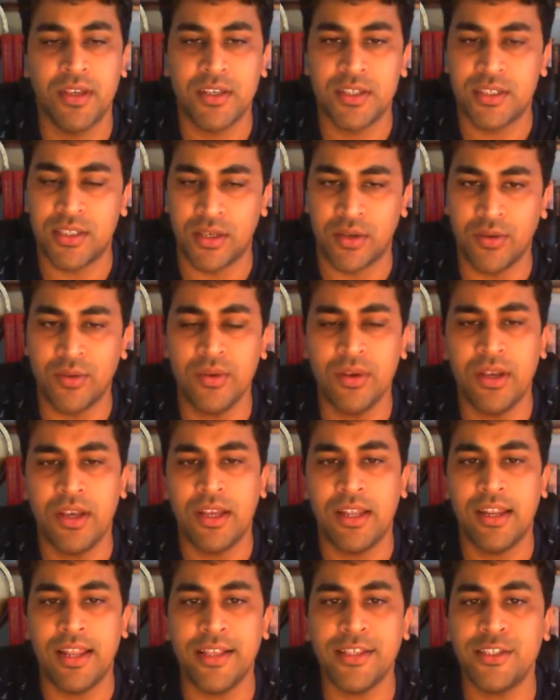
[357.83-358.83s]
So
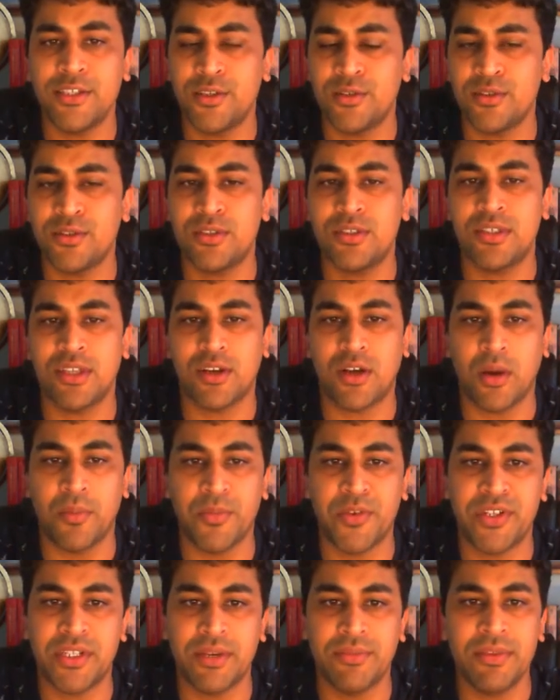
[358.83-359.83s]
let's use the
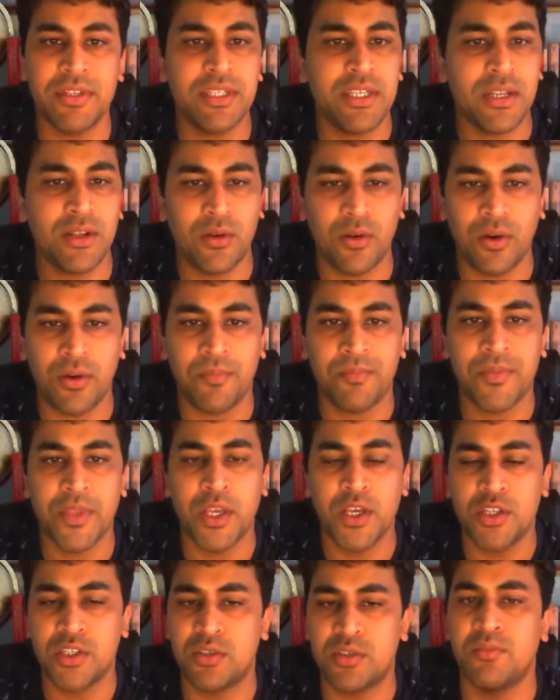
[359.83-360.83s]
commutativity law
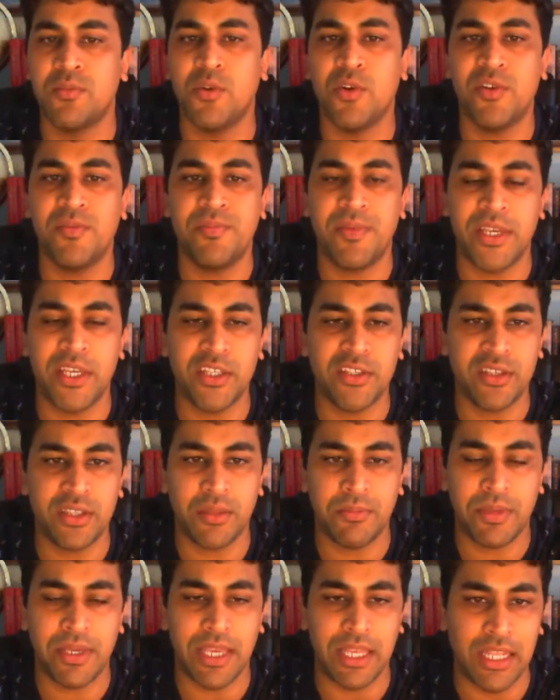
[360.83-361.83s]
to move B to the
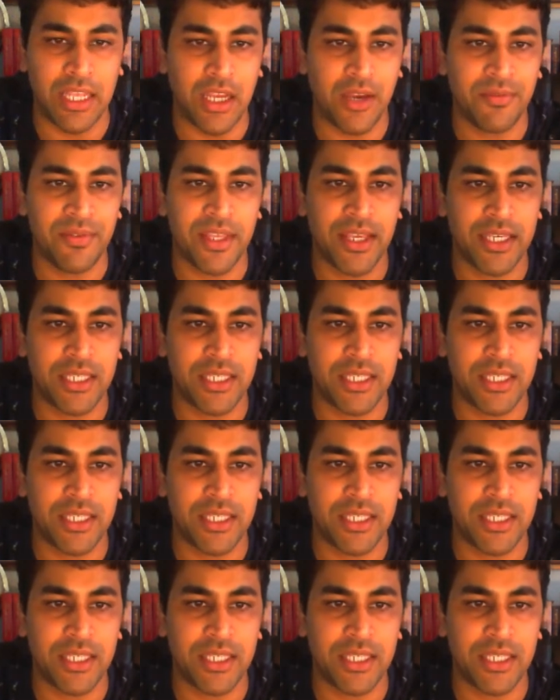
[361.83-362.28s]
beginning of the